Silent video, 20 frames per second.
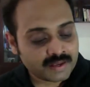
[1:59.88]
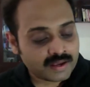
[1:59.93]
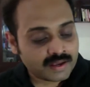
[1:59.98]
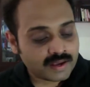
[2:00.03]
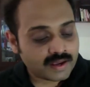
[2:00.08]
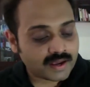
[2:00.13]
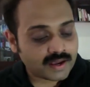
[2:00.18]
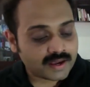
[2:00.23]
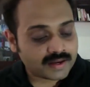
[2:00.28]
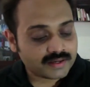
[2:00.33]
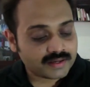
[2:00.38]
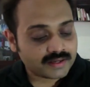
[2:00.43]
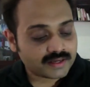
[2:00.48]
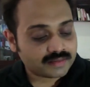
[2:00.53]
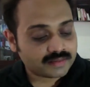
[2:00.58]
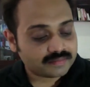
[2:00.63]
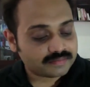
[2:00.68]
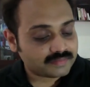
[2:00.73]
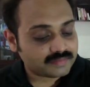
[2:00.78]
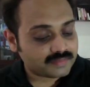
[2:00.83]
And
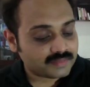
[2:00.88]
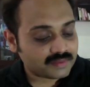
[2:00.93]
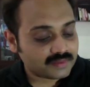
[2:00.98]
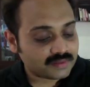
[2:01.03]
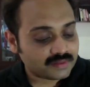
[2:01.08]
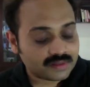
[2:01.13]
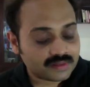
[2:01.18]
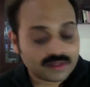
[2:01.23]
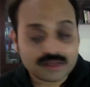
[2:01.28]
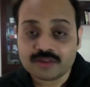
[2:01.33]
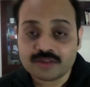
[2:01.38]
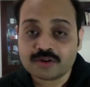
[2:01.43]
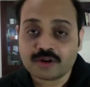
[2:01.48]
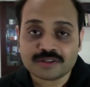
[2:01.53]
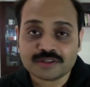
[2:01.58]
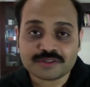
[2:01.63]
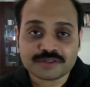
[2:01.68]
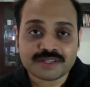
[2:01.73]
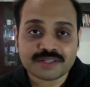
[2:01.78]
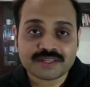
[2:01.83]
then you
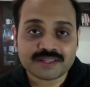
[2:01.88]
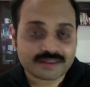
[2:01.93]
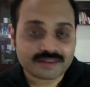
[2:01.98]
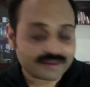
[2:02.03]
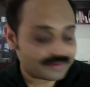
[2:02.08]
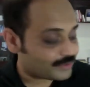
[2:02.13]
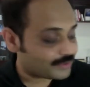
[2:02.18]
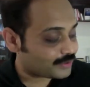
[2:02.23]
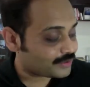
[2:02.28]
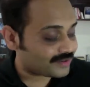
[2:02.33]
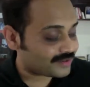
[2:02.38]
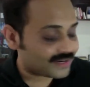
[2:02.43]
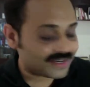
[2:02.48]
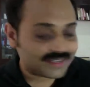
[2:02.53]
also need a remote, right?